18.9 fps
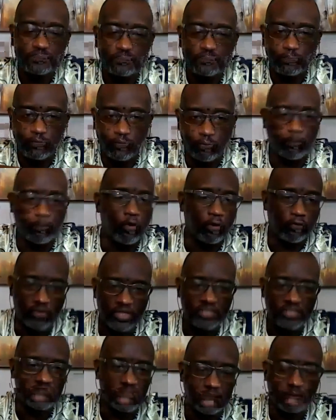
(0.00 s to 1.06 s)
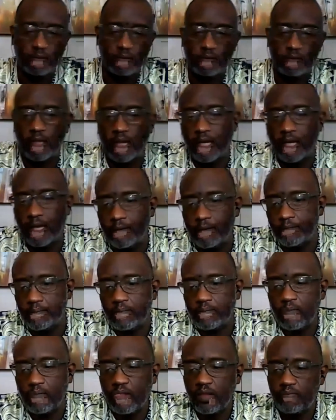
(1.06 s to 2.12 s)
these more recent
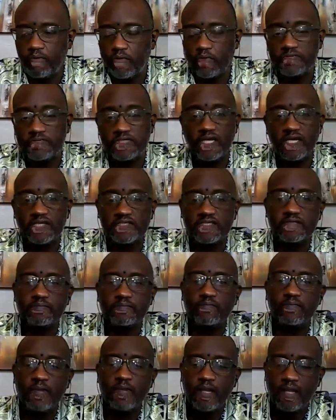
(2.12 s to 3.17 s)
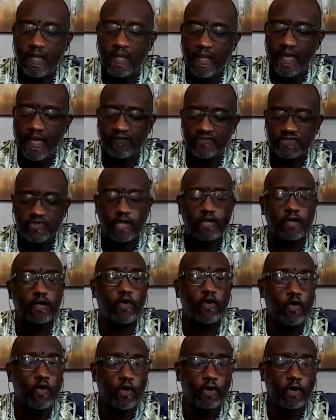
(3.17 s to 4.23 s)
protests
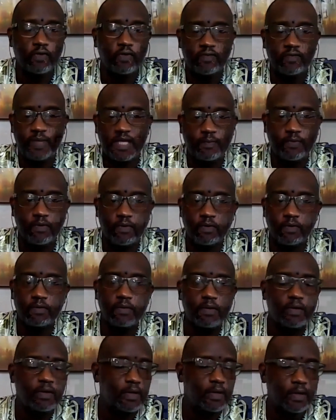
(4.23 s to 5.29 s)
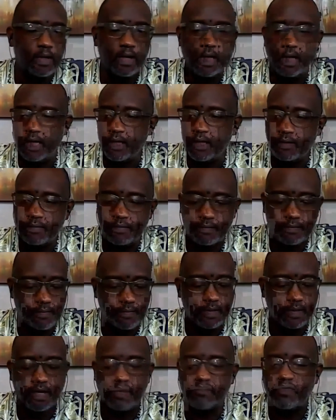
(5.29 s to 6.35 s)
have struck a chord with people
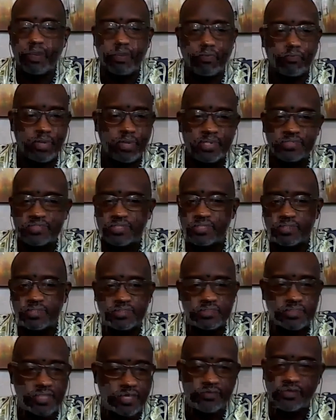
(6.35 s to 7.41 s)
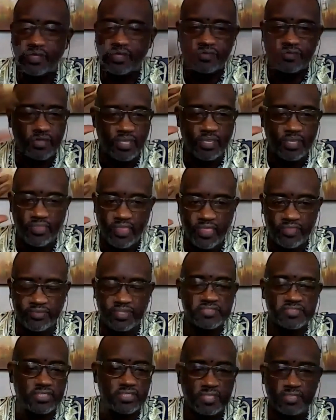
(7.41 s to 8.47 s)
of all races,
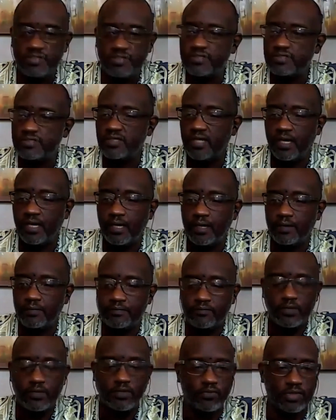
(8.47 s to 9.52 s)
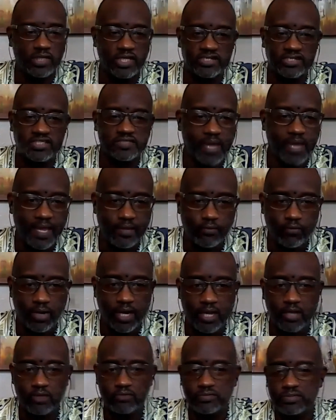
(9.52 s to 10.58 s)
ethnicities,
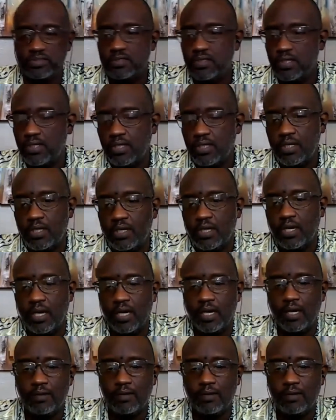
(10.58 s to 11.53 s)
religious backgrounds,